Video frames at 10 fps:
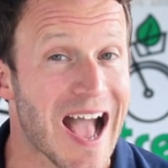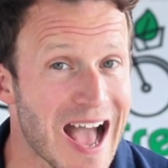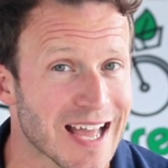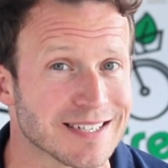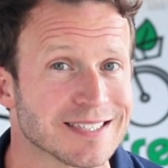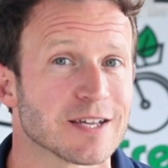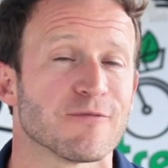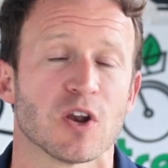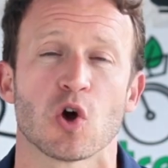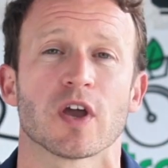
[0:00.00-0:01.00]
and
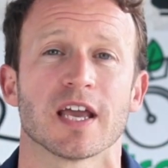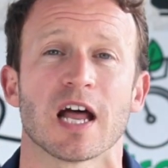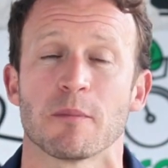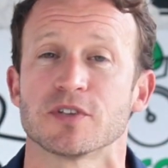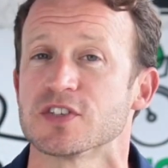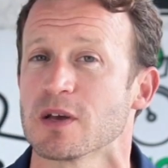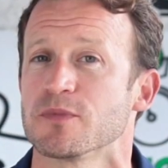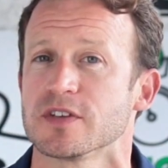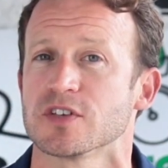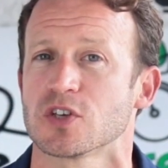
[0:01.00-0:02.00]
for locking it up to
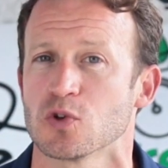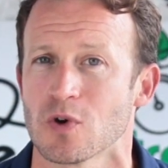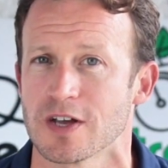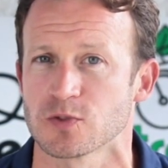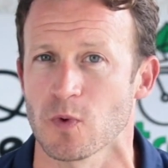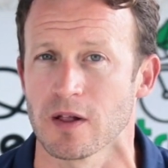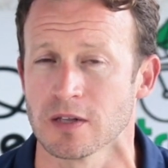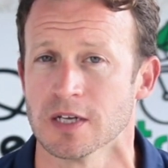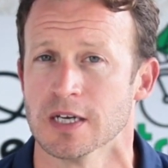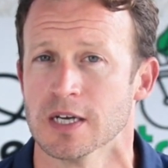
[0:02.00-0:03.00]
something secure as well.